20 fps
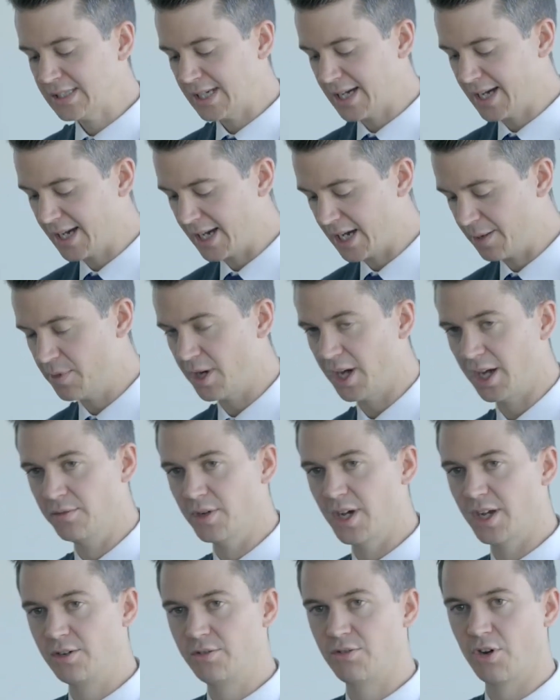
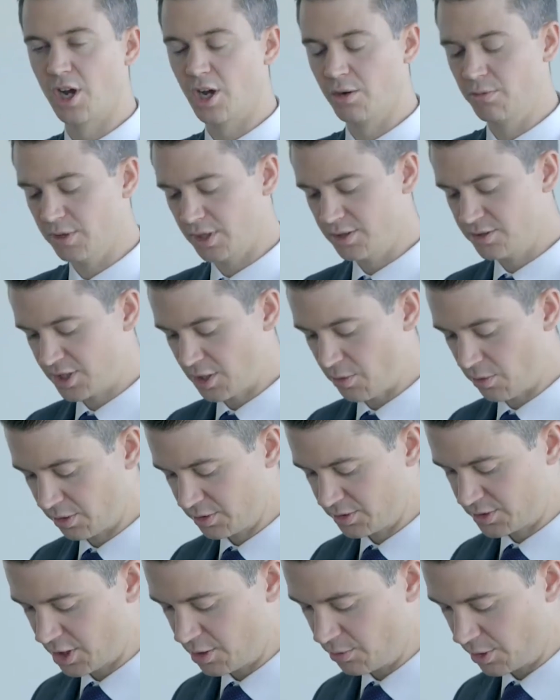and grow and so on
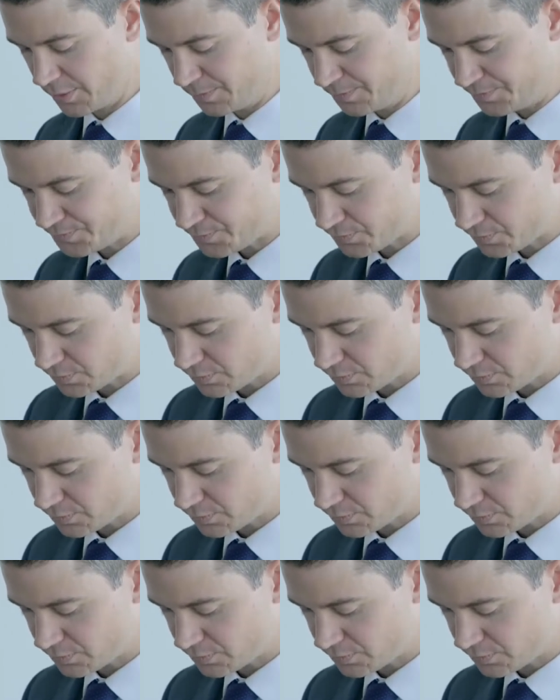and so on.